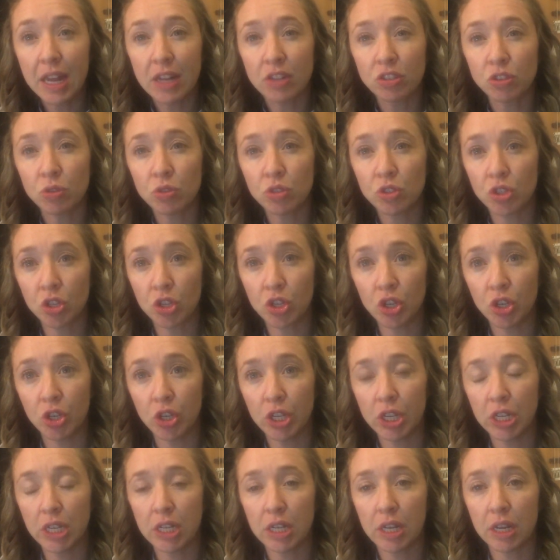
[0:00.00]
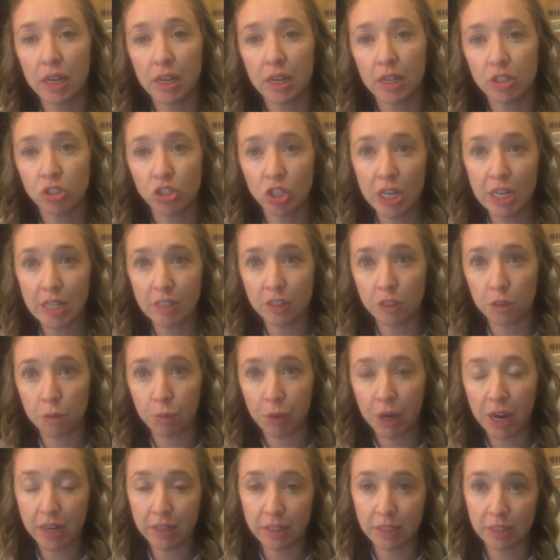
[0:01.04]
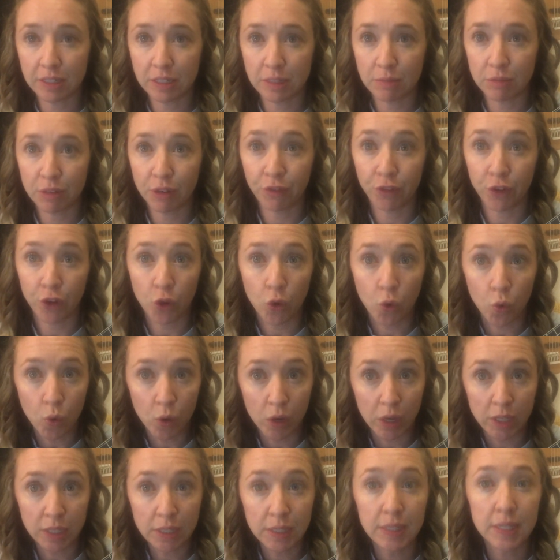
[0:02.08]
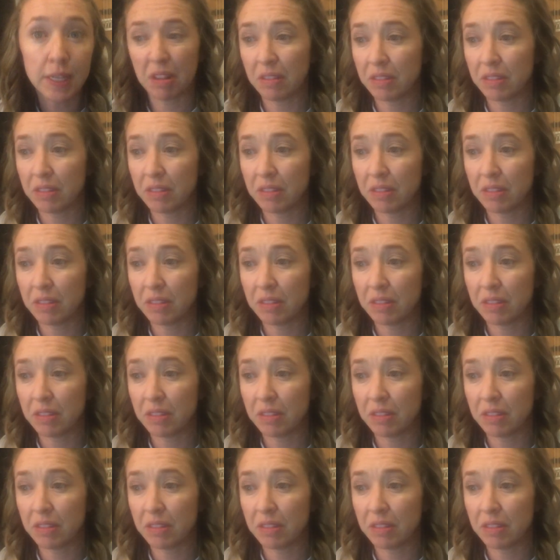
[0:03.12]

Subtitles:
So it's a good chance to practice some different chords.